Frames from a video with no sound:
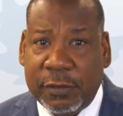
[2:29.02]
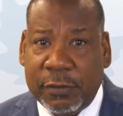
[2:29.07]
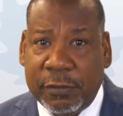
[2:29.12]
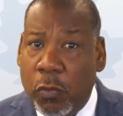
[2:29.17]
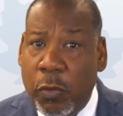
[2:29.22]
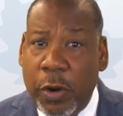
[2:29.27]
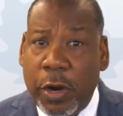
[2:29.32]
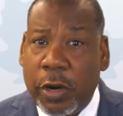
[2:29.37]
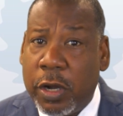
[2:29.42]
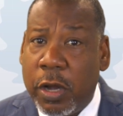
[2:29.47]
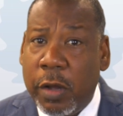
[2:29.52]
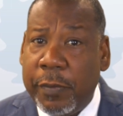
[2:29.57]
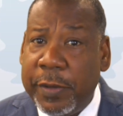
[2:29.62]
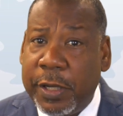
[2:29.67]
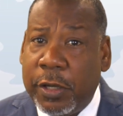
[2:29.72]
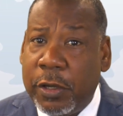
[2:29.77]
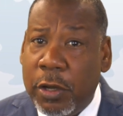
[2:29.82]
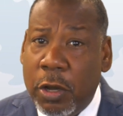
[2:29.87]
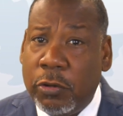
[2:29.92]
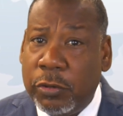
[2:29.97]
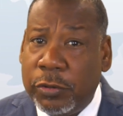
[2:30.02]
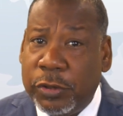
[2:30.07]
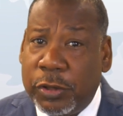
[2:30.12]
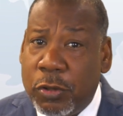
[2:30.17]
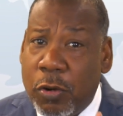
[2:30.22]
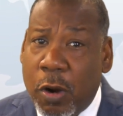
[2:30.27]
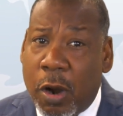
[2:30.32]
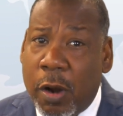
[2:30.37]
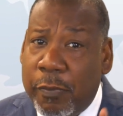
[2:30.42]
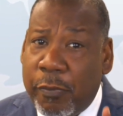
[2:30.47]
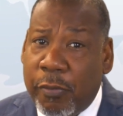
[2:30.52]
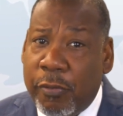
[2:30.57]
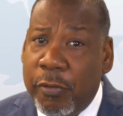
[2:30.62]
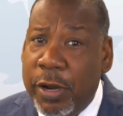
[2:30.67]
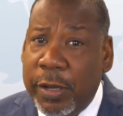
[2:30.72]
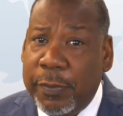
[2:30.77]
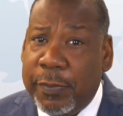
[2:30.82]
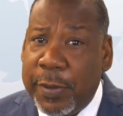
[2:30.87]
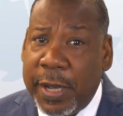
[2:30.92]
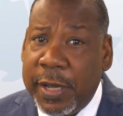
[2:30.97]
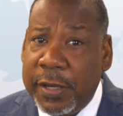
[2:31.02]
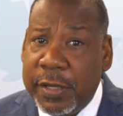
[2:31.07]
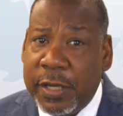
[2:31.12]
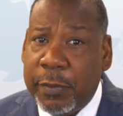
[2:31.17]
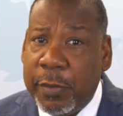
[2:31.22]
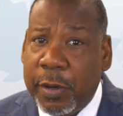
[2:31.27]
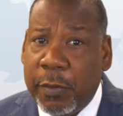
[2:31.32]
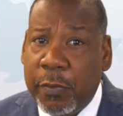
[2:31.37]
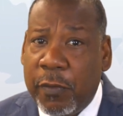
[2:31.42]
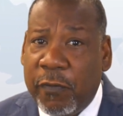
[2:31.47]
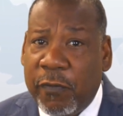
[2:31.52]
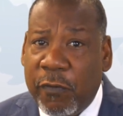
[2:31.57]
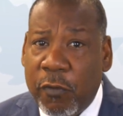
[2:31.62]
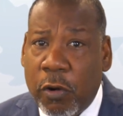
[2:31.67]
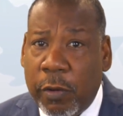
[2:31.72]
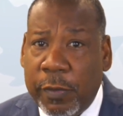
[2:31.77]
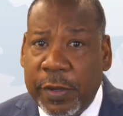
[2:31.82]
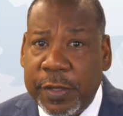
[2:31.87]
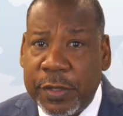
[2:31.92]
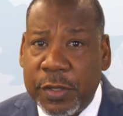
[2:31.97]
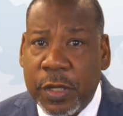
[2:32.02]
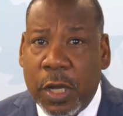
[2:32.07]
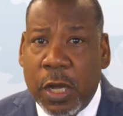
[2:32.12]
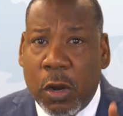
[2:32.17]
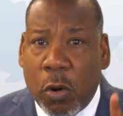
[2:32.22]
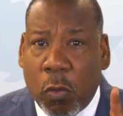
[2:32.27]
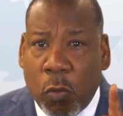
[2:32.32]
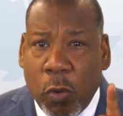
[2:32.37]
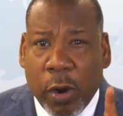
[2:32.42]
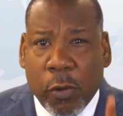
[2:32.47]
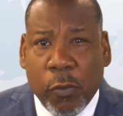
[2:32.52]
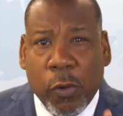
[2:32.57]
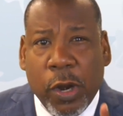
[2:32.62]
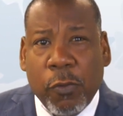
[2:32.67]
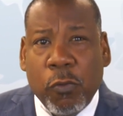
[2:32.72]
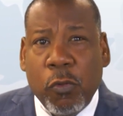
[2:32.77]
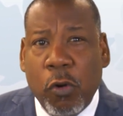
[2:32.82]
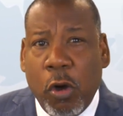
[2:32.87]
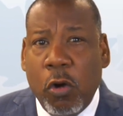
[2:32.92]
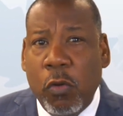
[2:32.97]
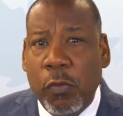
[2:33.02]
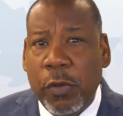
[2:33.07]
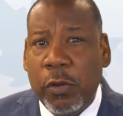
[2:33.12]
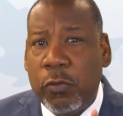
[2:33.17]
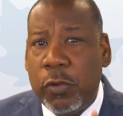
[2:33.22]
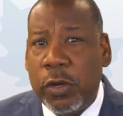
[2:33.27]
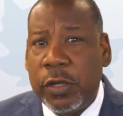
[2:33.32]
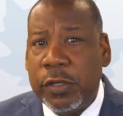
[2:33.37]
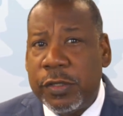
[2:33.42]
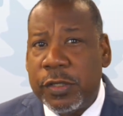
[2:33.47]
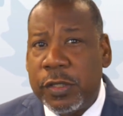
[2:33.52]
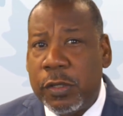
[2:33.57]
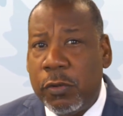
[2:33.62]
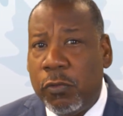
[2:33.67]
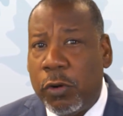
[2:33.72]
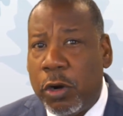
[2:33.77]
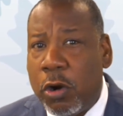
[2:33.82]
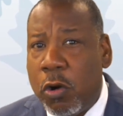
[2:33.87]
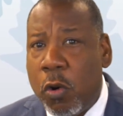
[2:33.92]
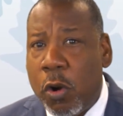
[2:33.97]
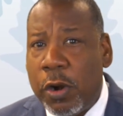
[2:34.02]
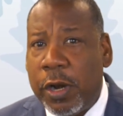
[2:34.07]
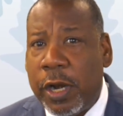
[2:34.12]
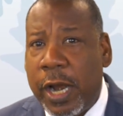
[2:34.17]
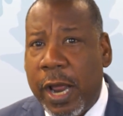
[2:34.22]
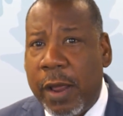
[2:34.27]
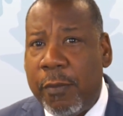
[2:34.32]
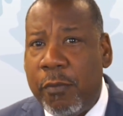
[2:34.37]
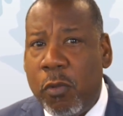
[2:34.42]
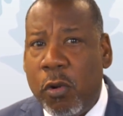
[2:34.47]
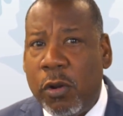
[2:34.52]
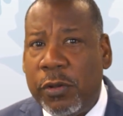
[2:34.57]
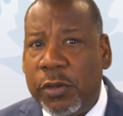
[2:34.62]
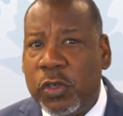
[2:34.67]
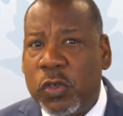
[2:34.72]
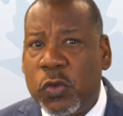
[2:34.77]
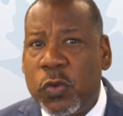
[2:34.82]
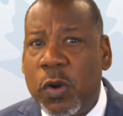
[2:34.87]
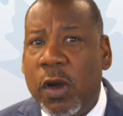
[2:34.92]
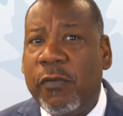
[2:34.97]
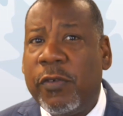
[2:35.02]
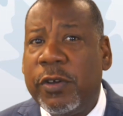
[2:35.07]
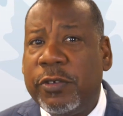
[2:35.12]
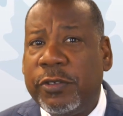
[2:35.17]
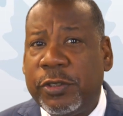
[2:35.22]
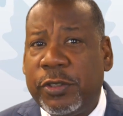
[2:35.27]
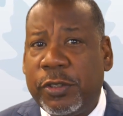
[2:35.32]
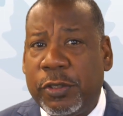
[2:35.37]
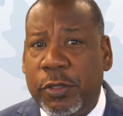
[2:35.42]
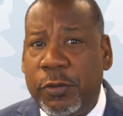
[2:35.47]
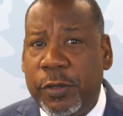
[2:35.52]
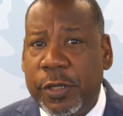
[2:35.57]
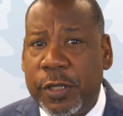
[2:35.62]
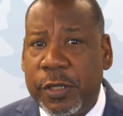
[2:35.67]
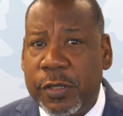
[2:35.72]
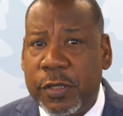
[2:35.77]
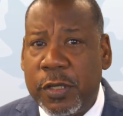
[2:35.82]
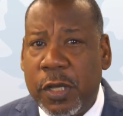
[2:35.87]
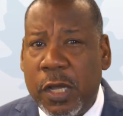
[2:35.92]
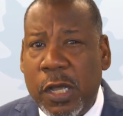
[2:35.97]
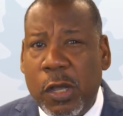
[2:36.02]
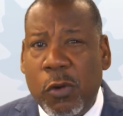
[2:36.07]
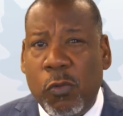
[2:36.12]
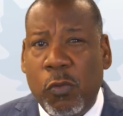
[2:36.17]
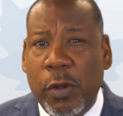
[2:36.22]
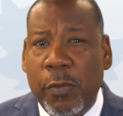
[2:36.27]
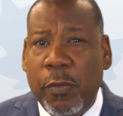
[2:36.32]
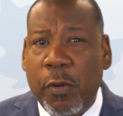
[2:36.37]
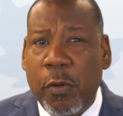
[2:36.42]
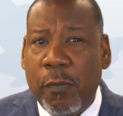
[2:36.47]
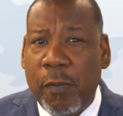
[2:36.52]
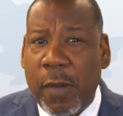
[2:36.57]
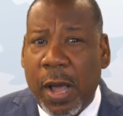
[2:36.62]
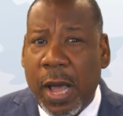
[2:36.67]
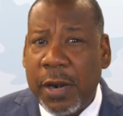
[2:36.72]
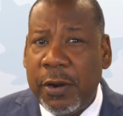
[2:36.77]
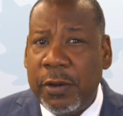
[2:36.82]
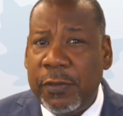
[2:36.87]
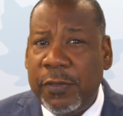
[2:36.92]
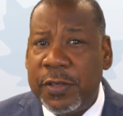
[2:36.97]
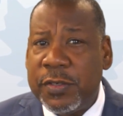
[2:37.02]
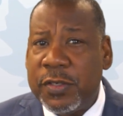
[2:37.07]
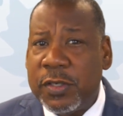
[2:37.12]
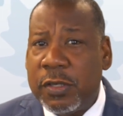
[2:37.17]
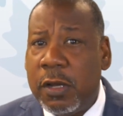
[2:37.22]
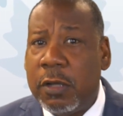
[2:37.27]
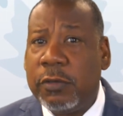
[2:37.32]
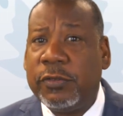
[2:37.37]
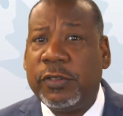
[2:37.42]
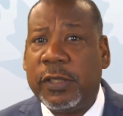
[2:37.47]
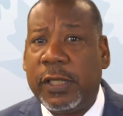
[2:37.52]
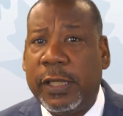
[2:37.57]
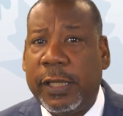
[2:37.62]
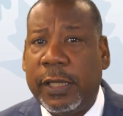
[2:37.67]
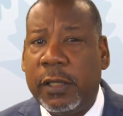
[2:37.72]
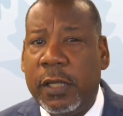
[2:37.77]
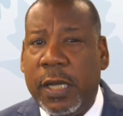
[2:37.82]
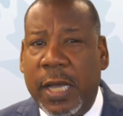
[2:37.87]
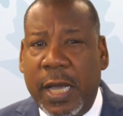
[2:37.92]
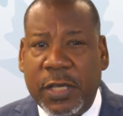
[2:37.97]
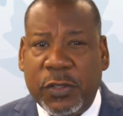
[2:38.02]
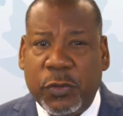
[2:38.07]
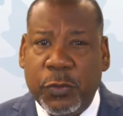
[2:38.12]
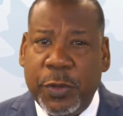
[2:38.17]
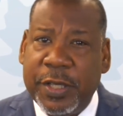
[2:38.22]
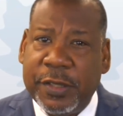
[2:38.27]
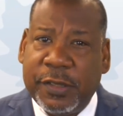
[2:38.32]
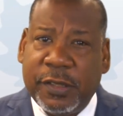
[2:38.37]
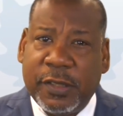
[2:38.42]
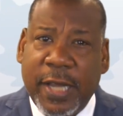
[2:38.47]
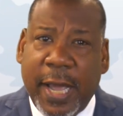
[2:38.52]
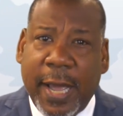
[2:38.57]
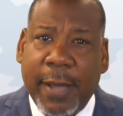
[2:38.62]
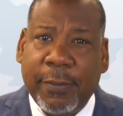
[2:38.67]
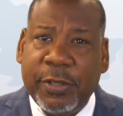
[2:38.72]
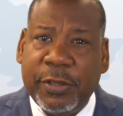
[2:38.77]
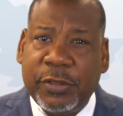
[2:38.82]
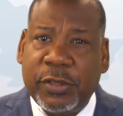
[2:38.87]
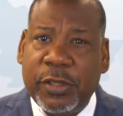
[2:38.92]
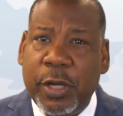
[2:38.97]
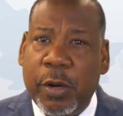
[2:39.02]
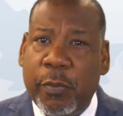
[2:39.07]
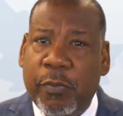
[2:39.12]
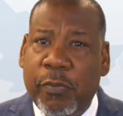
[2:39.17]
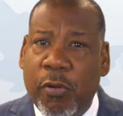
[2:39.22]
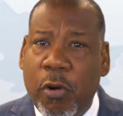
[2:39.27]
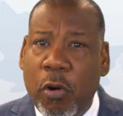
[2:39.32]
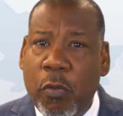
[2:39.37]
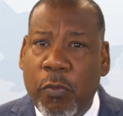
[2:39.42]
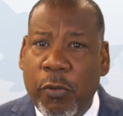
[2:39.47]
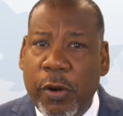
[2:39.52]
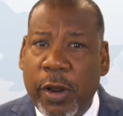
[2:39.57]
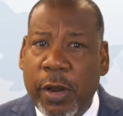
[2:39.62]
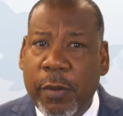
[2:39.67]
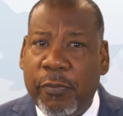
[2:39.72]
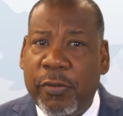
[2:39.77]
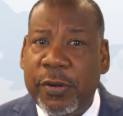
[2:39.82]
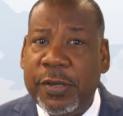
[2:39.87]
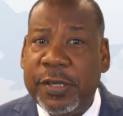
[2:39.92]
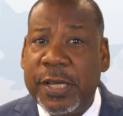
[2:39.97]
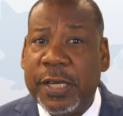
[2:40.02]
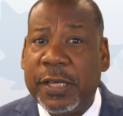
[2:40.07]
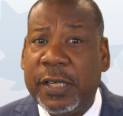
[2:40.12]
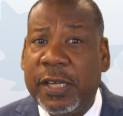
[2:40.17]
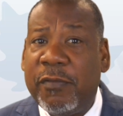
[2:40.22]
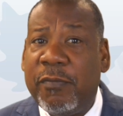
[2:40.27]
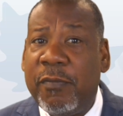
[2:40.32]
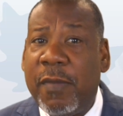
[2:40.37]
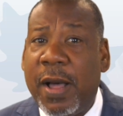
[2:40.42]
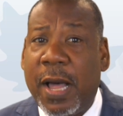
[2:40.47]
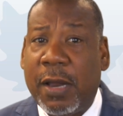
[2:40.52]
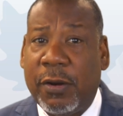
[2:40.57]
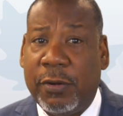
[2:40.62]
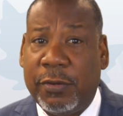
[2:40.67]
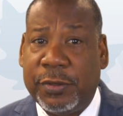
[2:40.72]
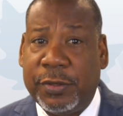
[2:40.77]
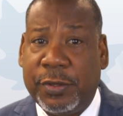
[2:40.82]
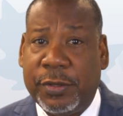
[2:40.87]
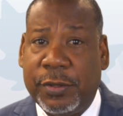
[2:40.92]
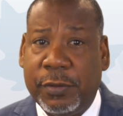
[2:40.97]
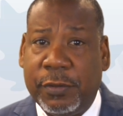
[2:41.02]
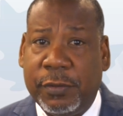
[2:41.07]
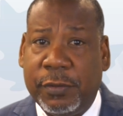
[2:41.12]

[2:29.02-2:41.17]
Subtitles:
We are coming close to our pre-pandemic performance, where enrollment was recorded at more than 1,200 students. We will monitor this closely as we establish the appropriate predictive models.